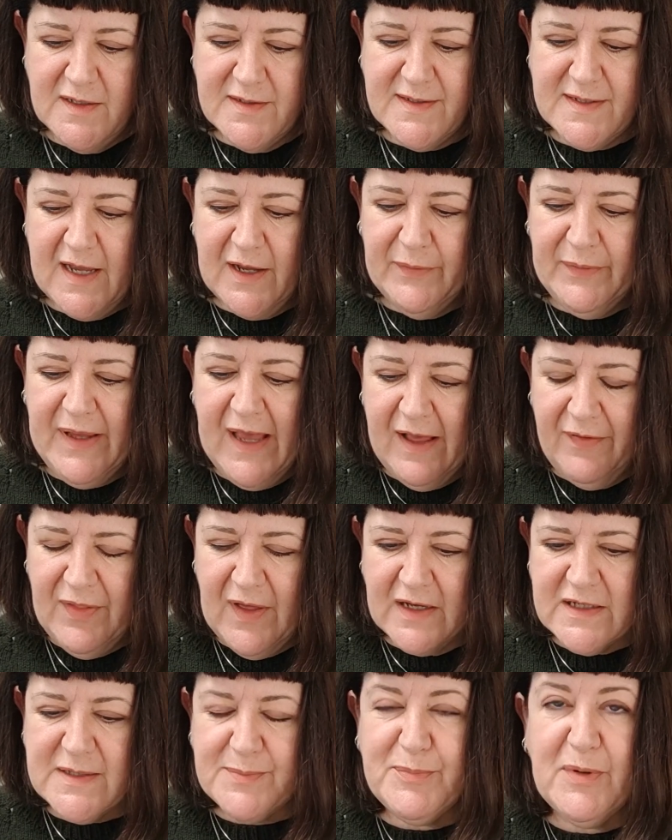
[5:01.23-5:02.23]
So yeah,
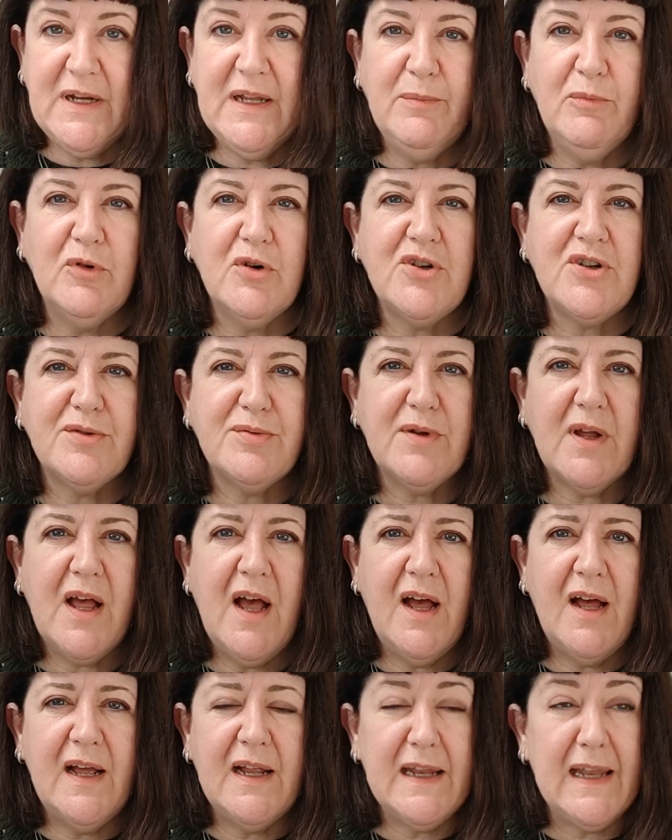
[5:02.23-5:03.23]
that's pretty much
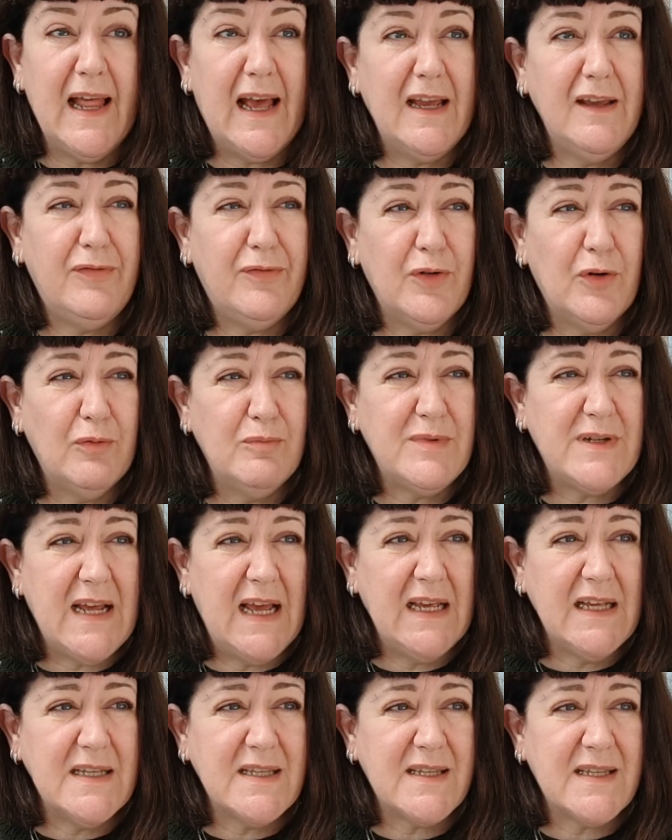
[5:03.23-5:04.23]
life
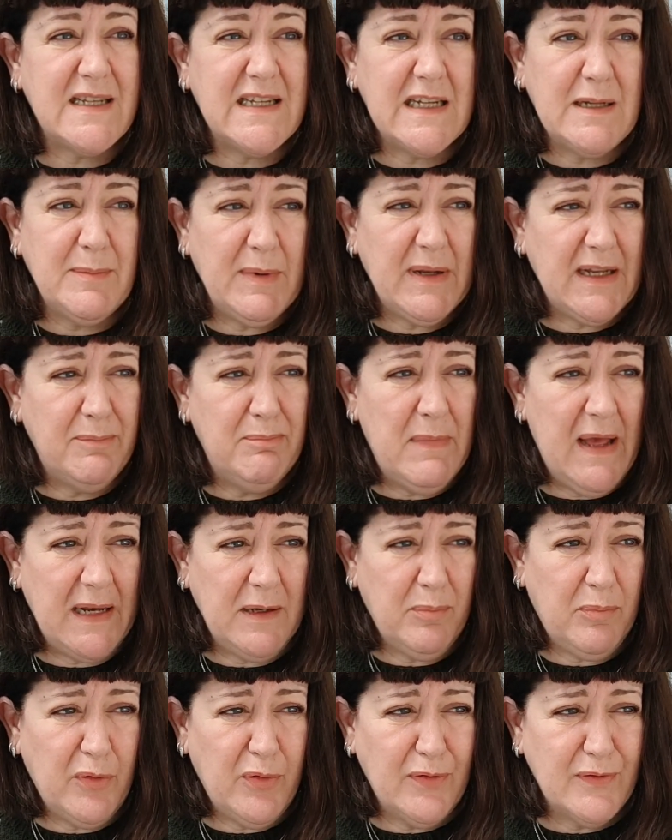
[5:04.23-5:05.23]
updates. Did a bit of
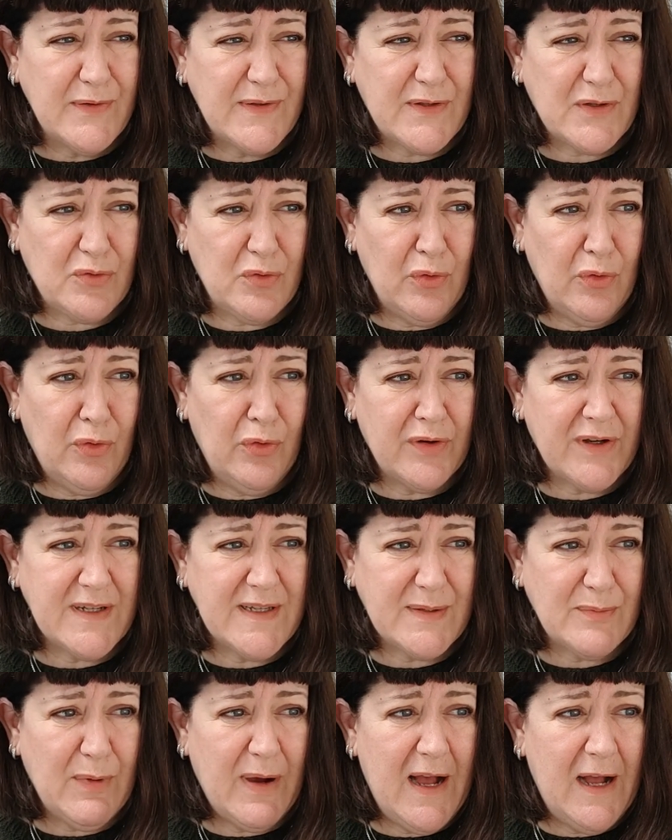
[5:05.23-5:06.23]
menopause talk
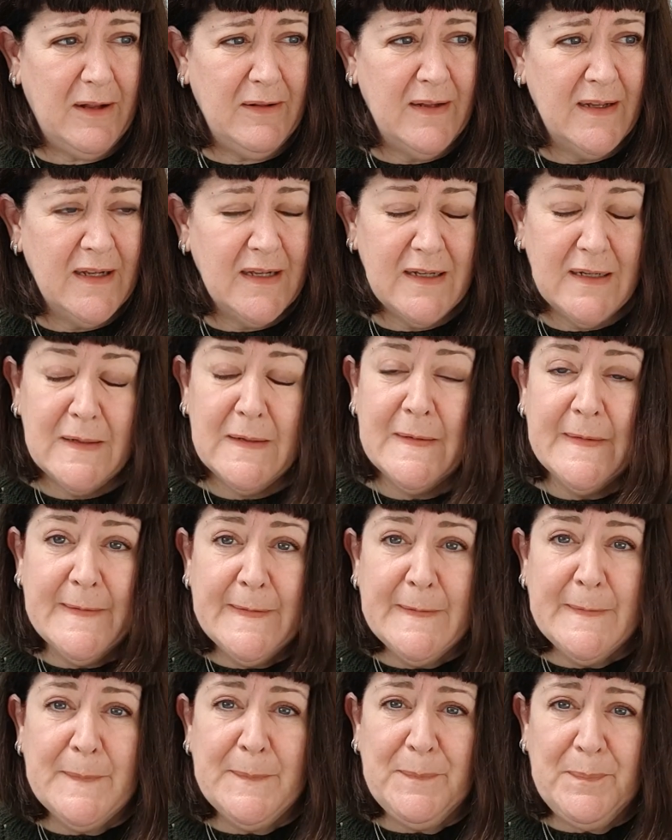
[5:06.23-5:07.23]
as well.
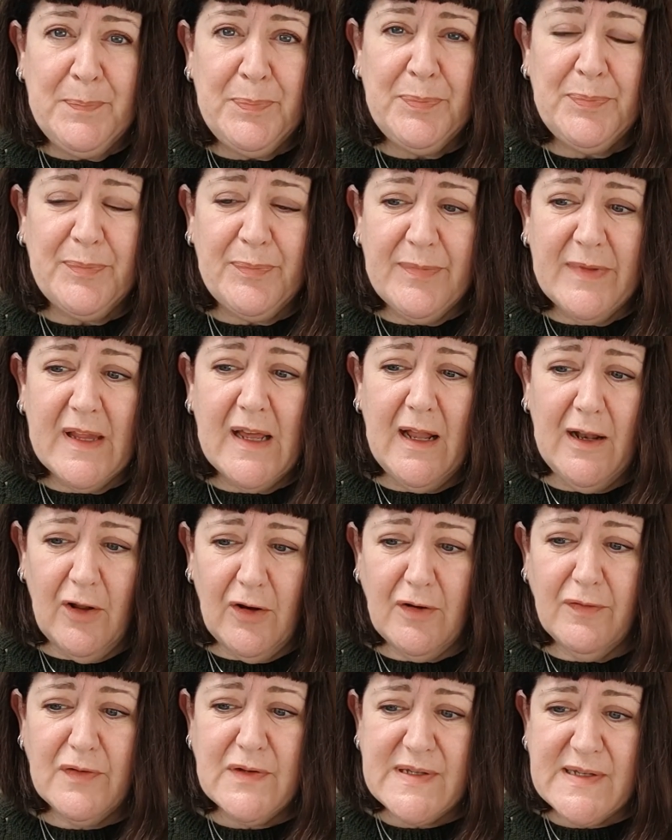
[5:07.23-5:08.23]
a
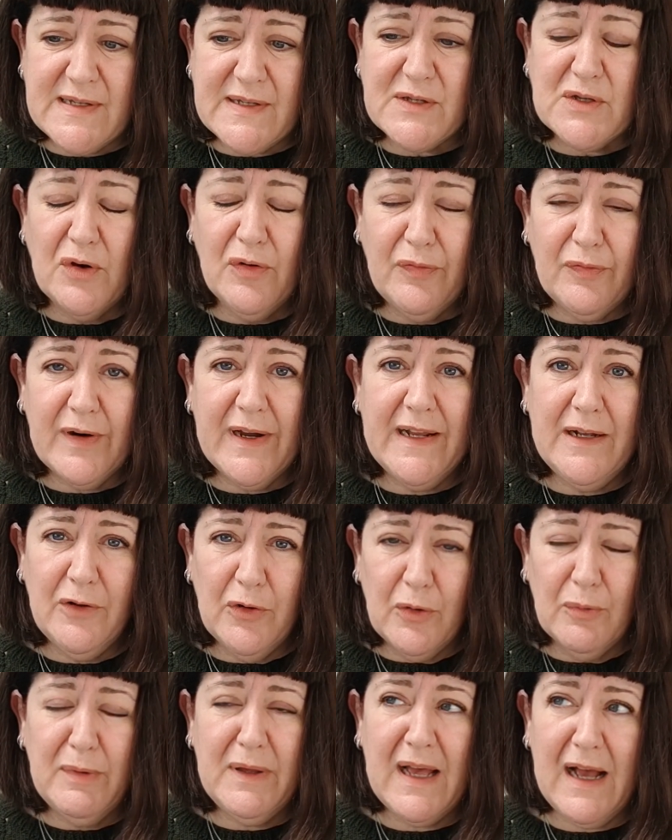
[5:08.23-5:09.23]
lot of us are suffering,
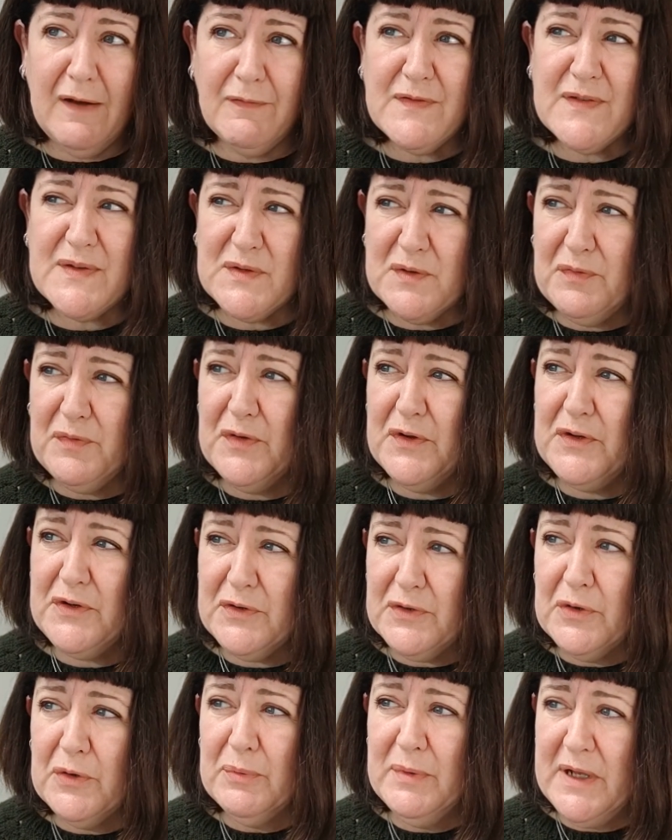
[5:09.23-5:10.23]
or we have suffered,
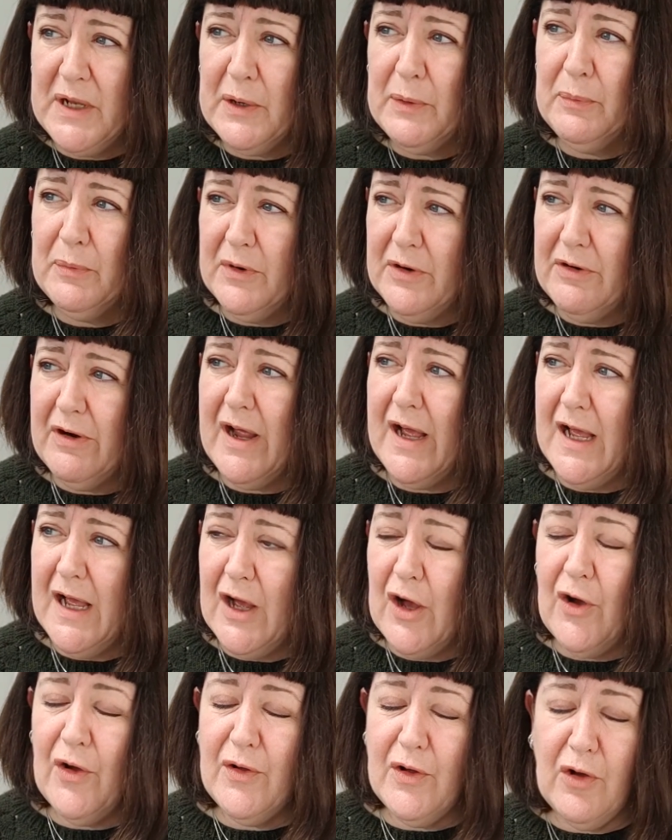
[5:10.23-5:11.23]
or we know
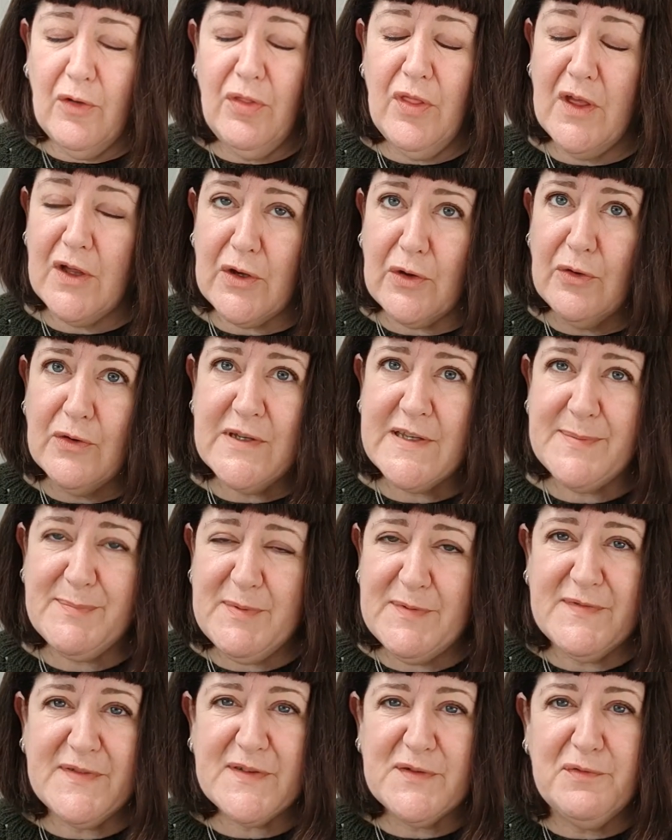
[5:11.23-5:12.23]
we're on the cusp
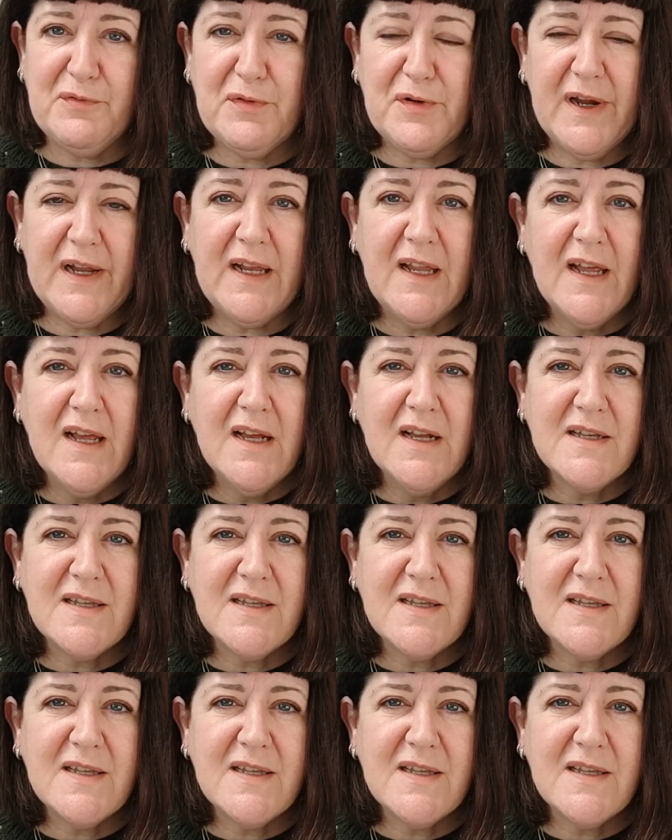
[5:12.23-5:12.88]
of suffering.